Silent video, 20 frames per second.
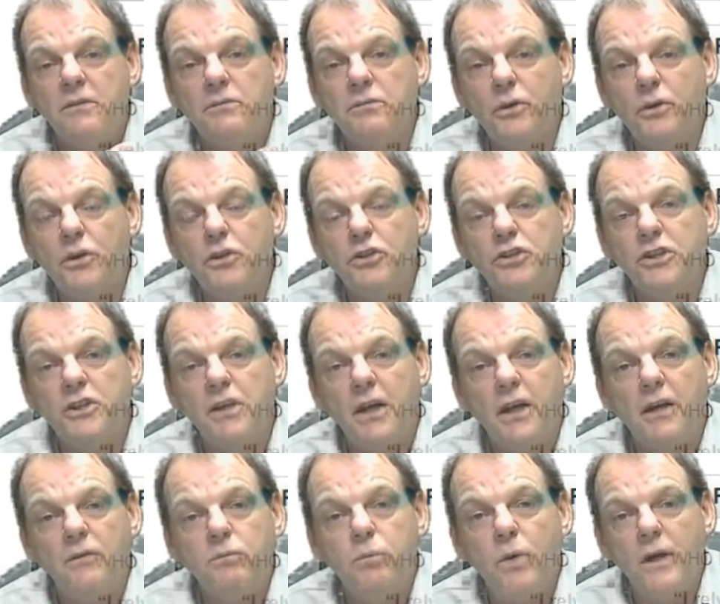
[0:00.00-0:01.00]
version
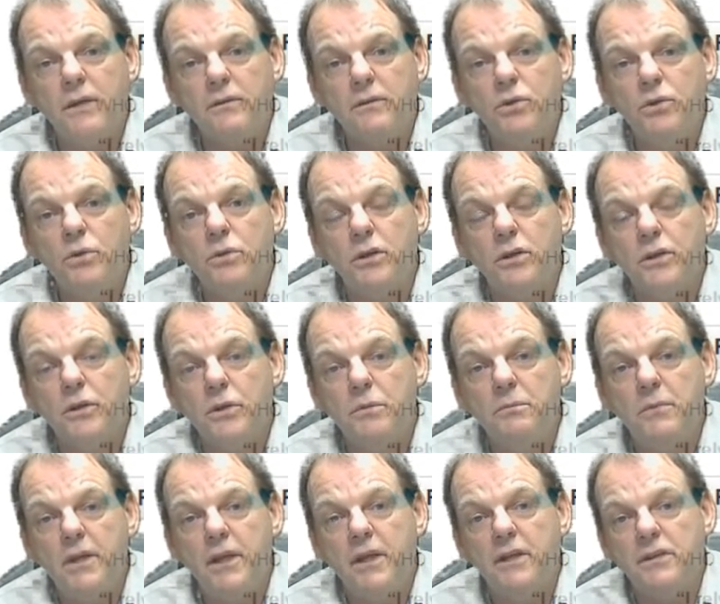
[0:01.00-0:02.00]
of what nuclear
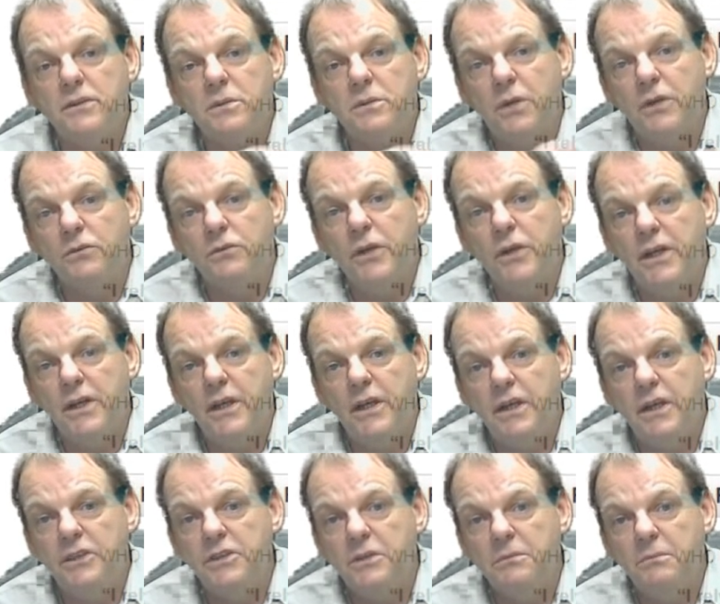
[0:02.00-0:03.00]
means, what
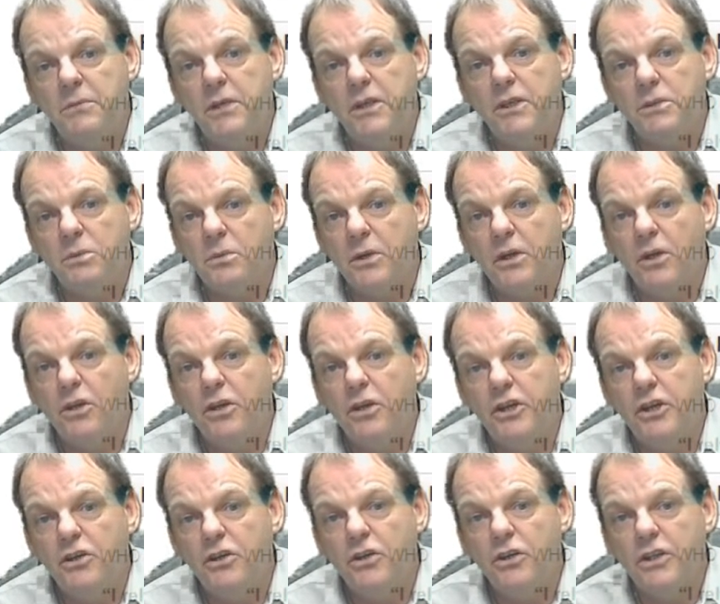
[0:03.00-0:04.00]
radiation means, what
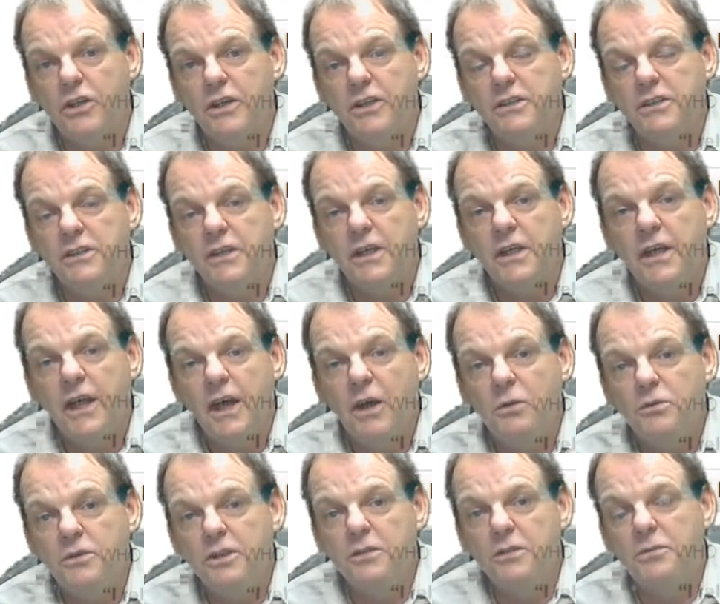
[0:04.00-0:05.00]
ionized,
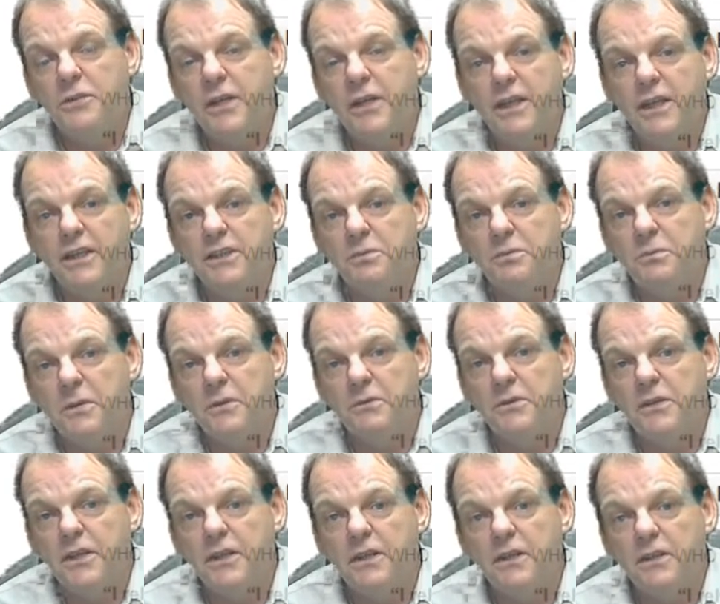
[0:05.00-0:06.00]
how different that is from
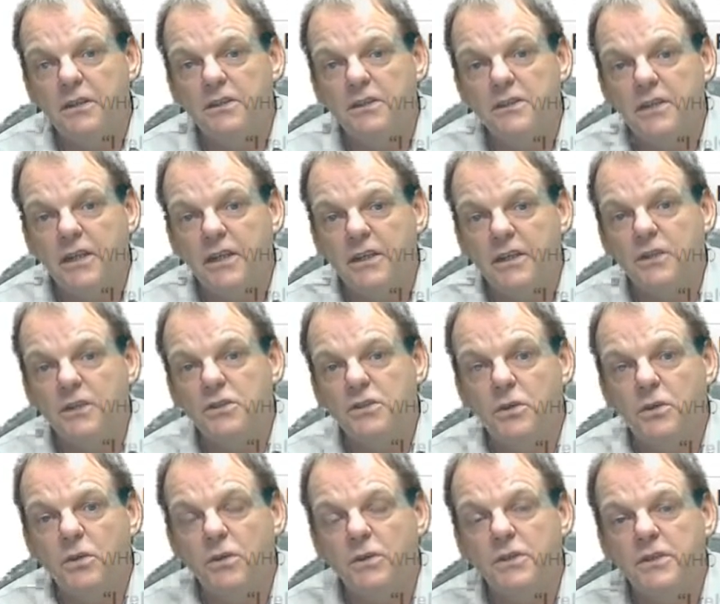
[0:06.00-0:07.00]
everything else in our
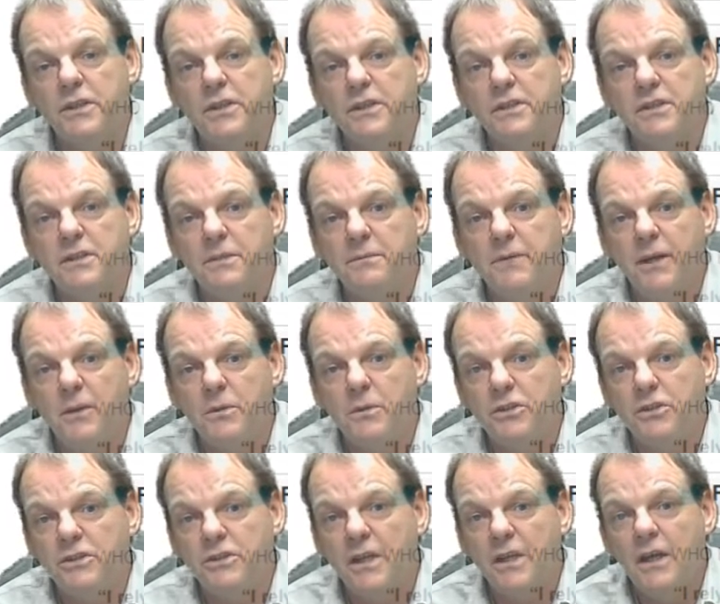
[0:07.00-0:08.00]
solar system, how
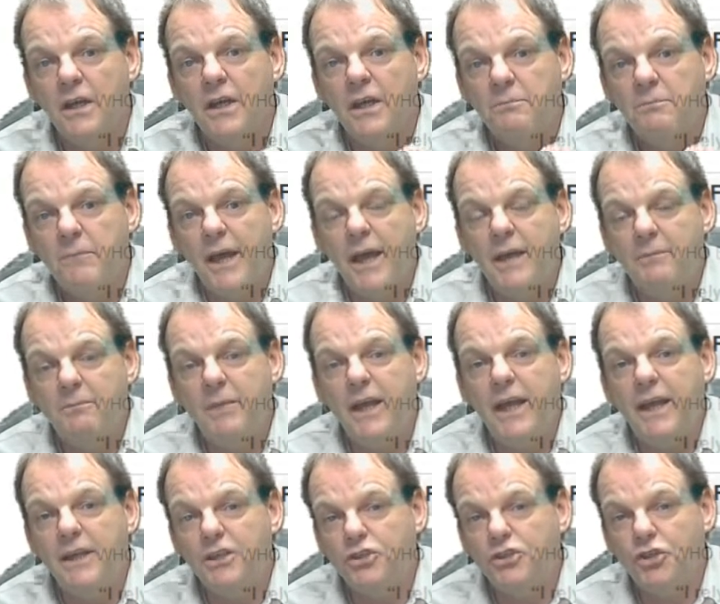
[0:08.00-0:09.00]
it's
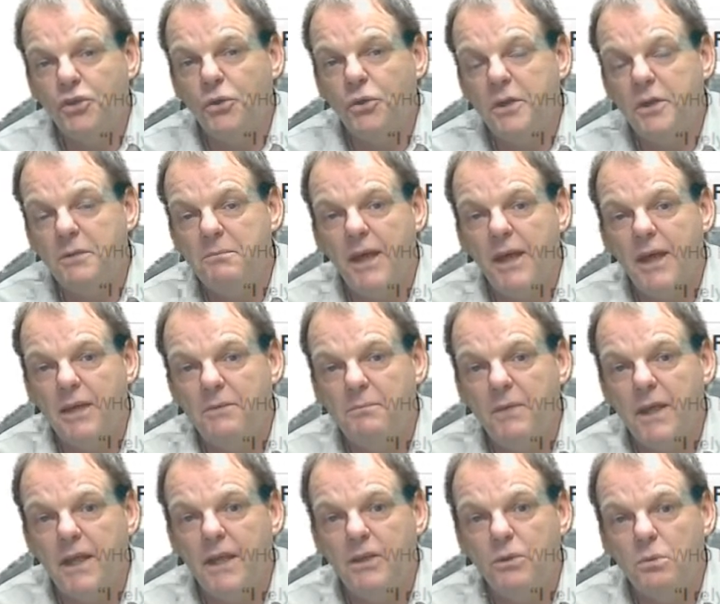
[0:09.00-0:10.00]
man-made is truly
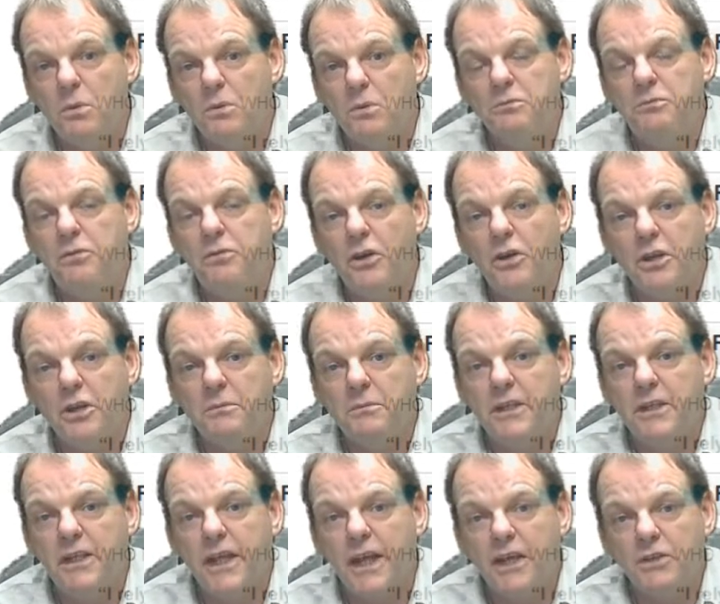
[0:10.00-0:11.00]
man-made. You won't find them
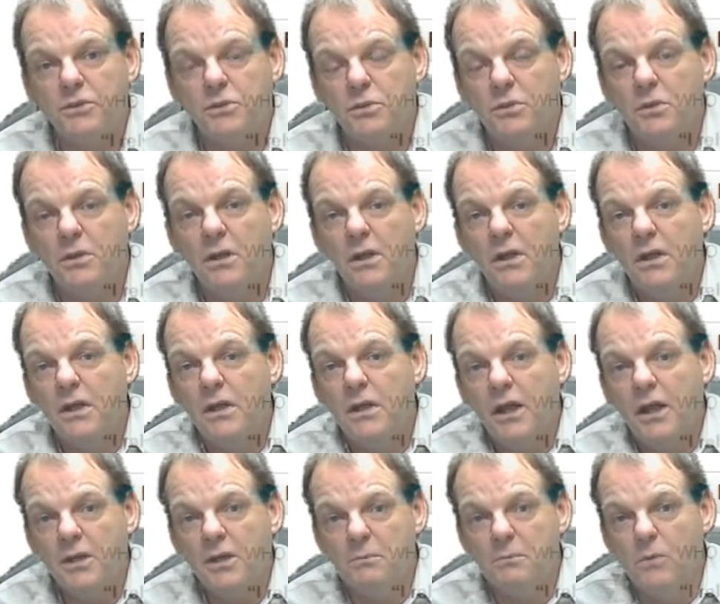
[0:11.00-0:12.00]
in the actual
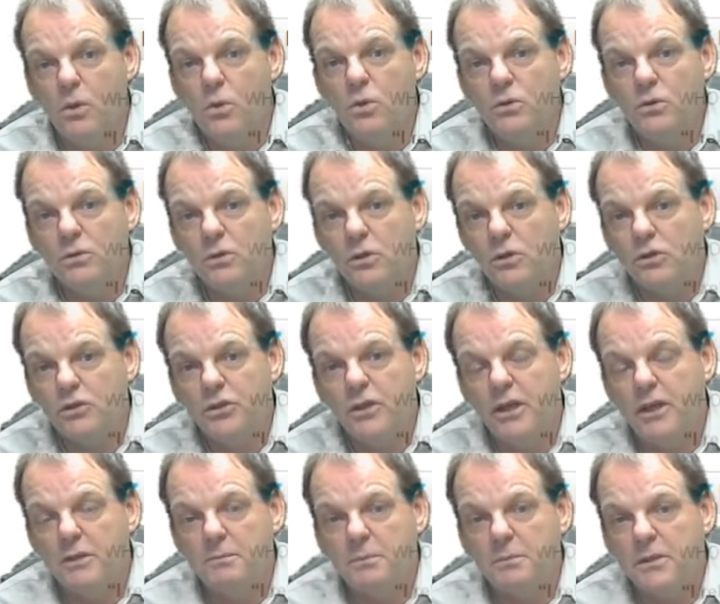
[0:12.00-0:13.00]
on the moon or
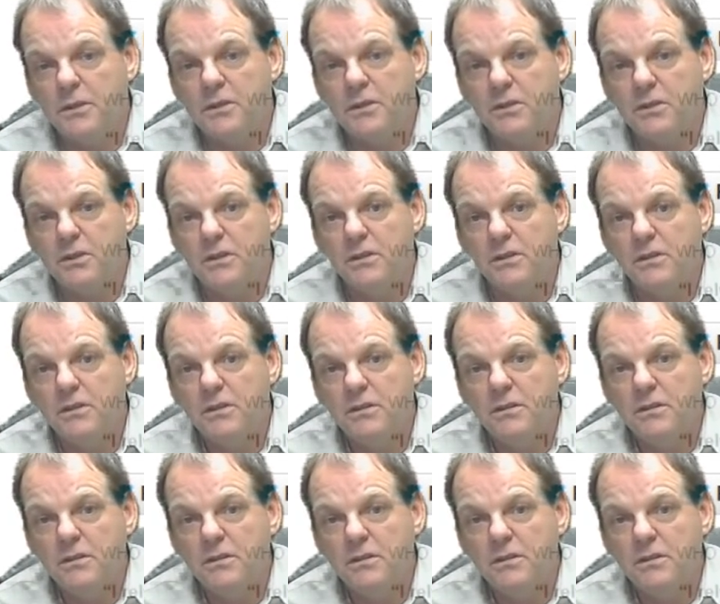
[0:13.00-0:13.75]
created by the sun.